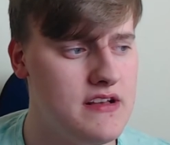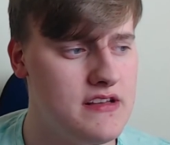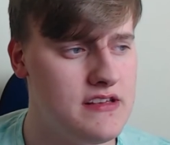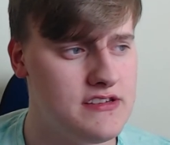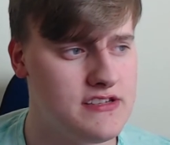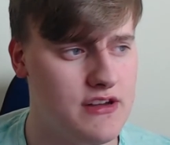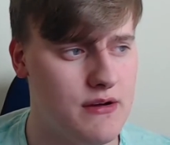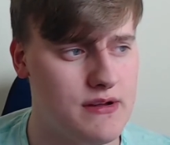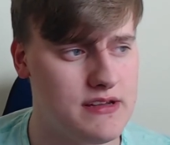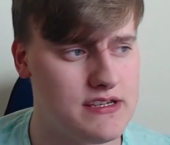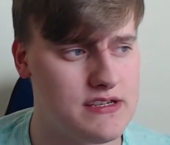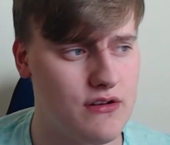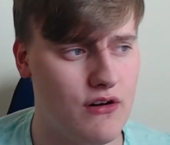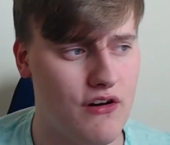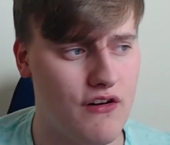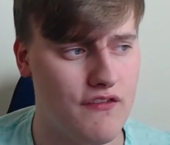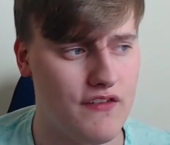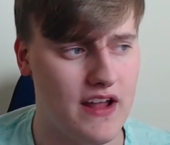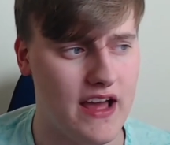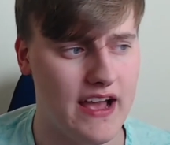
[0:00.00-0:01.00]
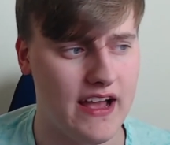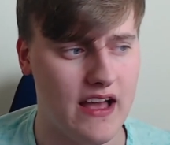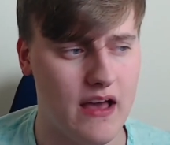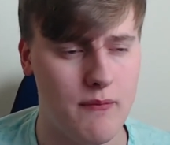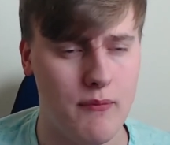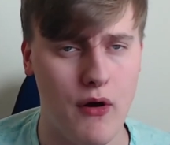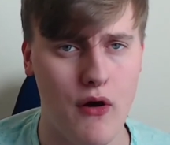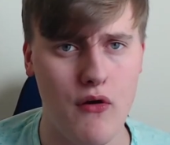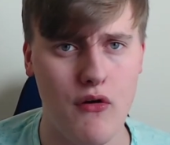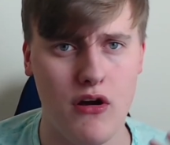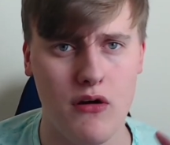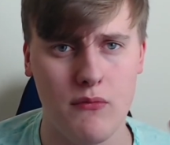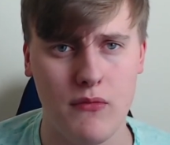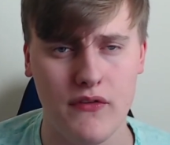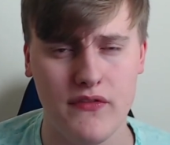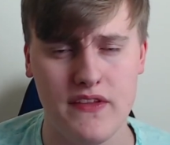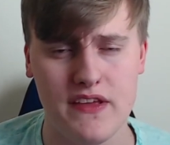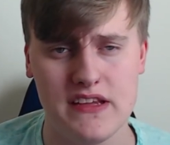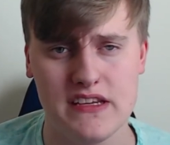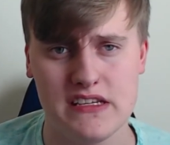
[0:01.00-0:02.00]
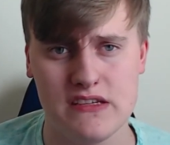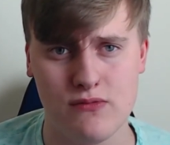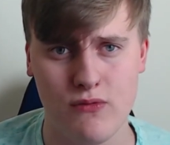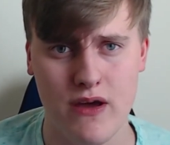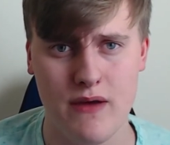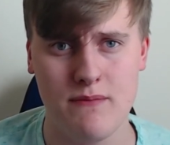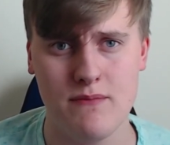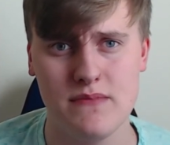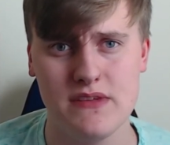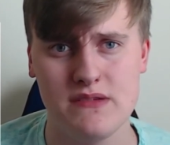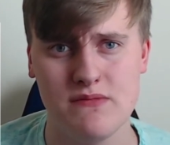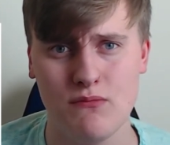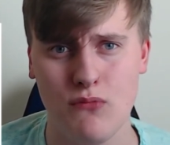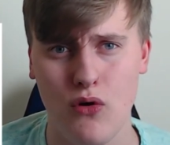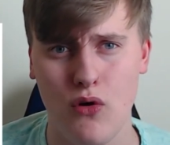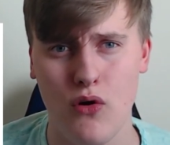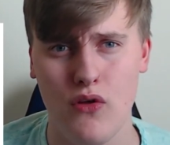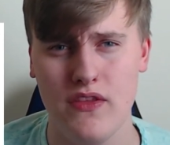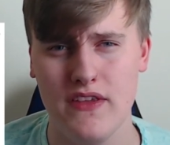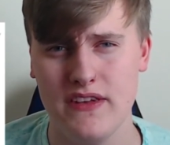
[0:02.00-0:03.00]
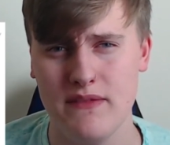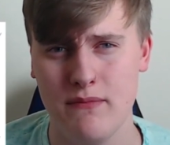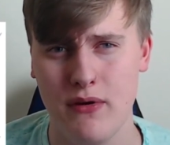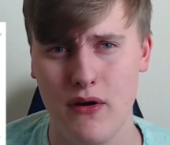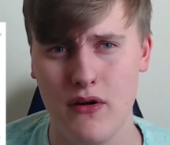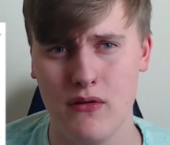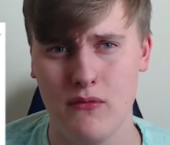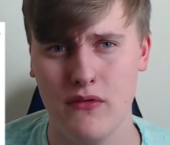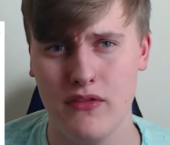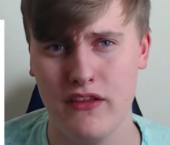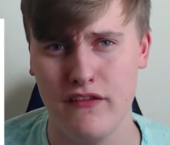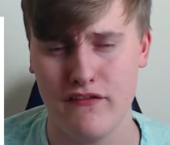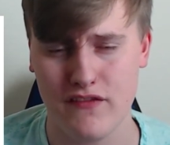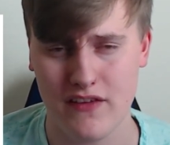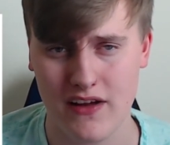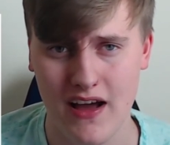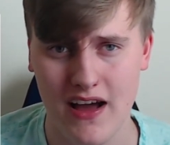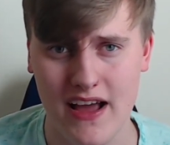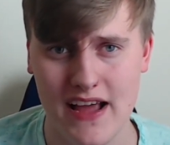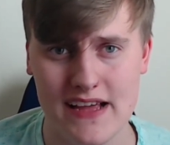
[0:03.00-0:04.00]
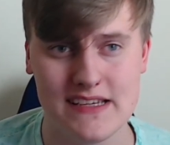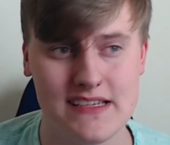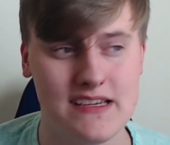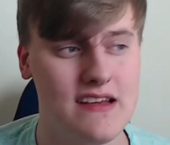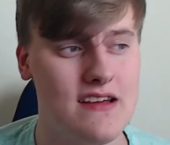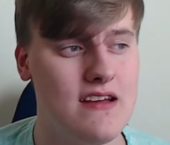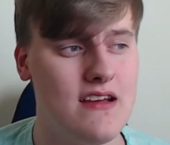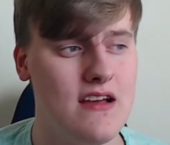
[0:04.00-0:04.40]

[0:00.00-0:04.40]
So it's sort of like a Pokemon that swims more than Pokemon that flies.